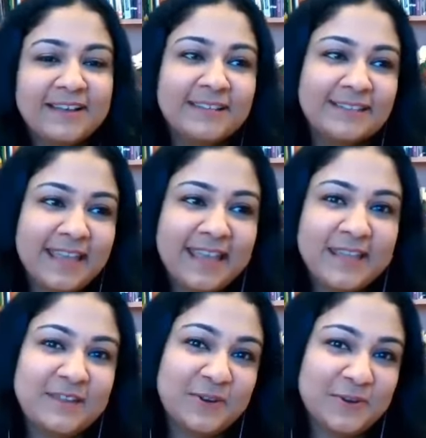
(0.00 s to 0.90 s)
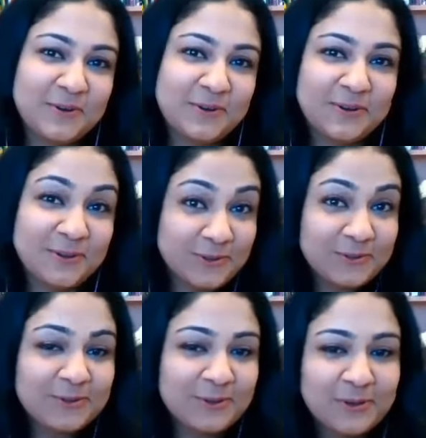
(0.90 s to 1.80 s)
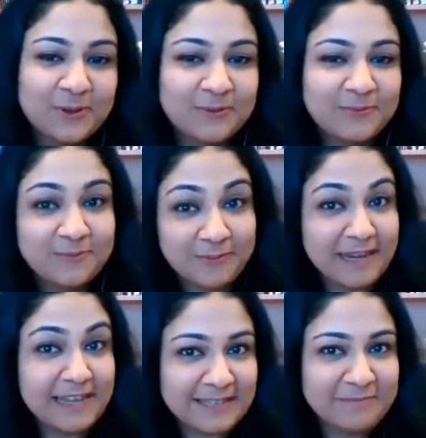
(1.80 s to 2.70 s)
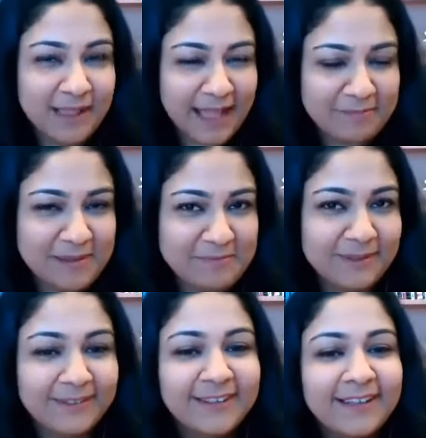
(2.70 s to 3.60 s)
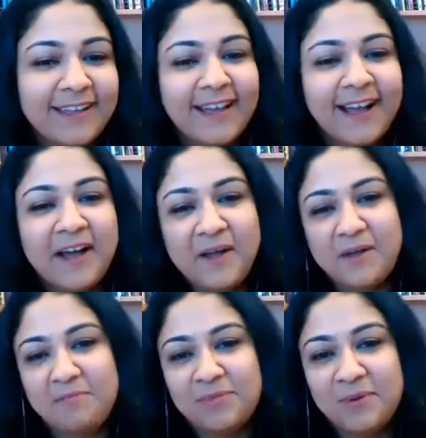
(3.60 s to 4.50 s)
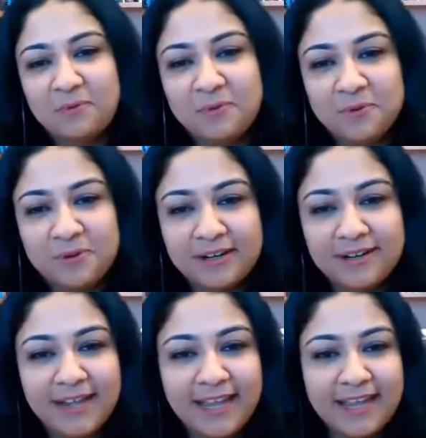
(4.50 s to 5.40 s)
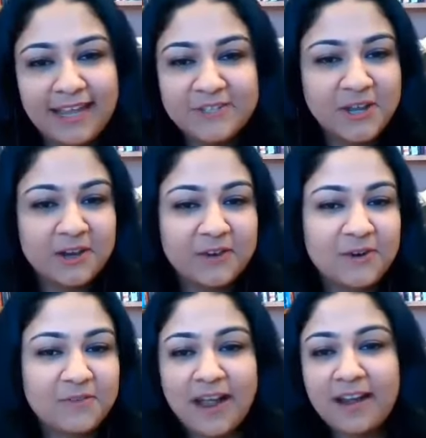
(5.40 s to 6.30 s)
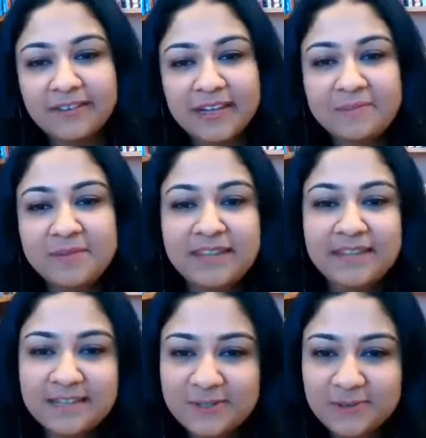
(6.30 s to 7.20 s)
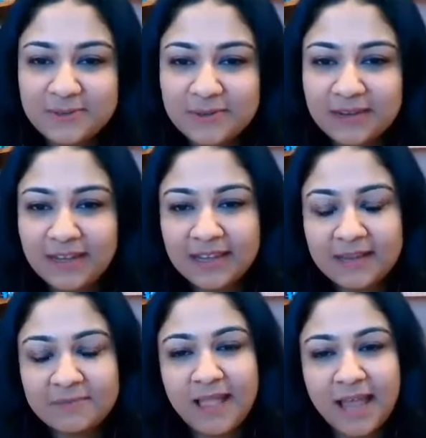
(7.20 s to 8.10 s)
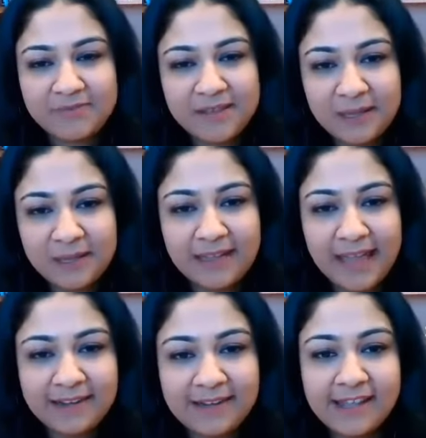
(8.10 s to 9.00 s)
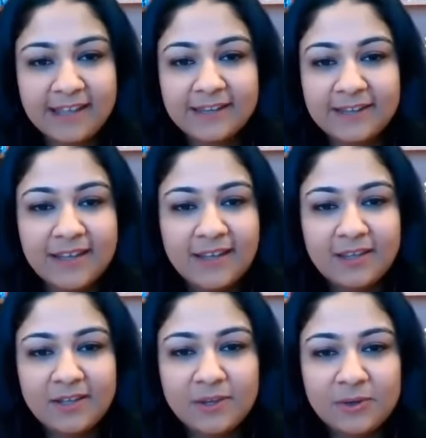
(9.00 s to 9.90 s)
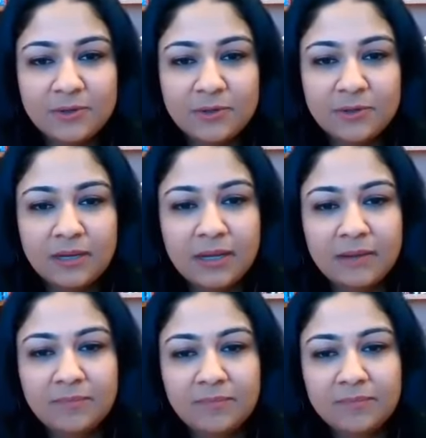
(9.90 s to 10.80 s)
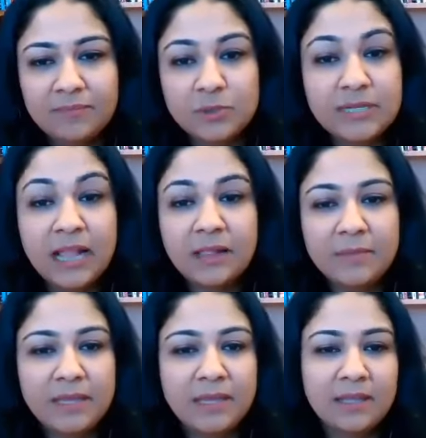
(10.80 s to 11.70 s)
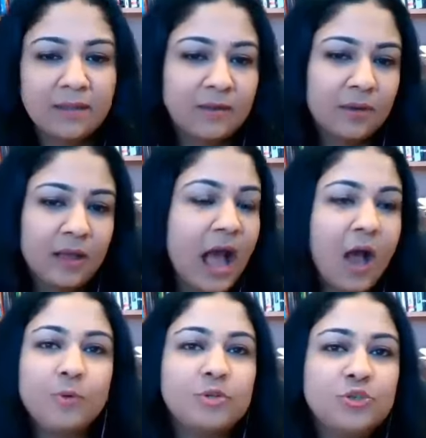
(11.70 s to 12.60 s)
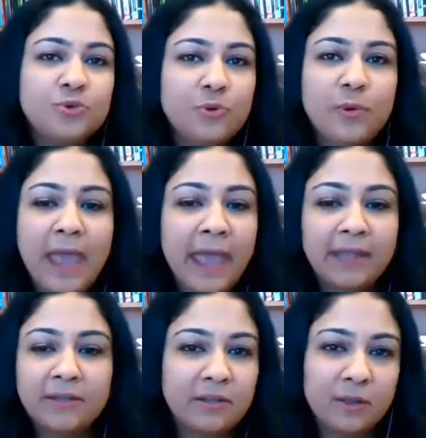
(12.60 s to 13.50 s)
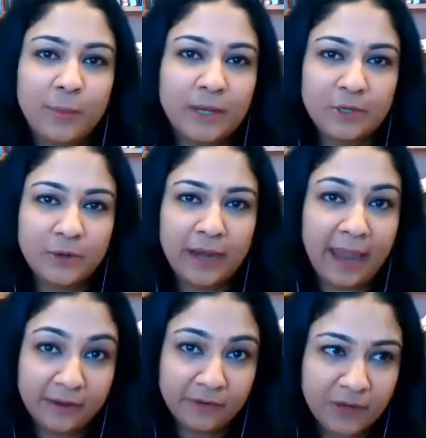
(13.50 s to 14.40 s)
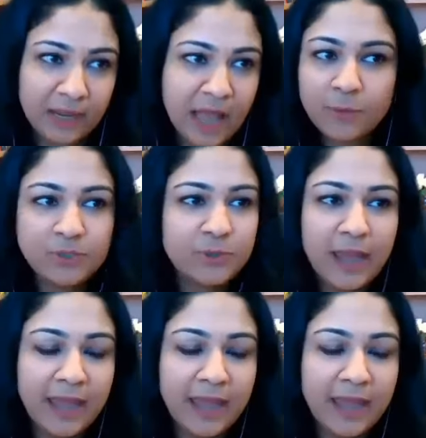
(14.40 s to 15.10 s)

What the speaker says: saying, we need some Black people. Or a chair of a hiring committee to a Black female candidate, so tell me how would you handle when you're angry? How would you